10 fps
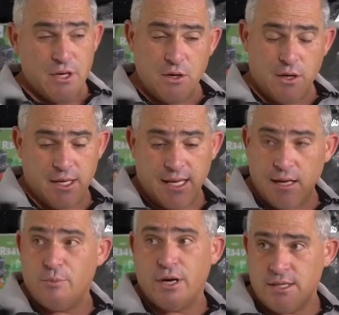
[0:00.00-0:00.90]
already got it
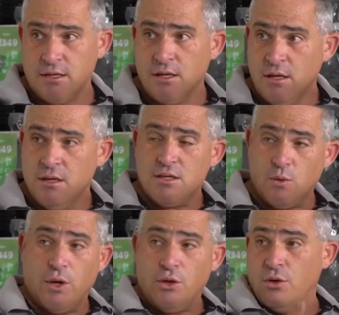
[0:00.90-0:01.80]
calibrated. So
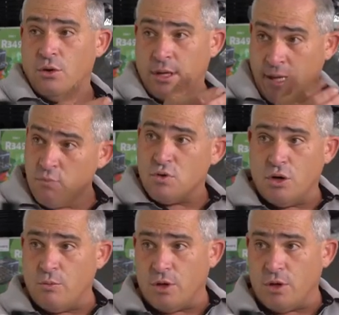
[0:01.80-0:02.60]
when you come to Home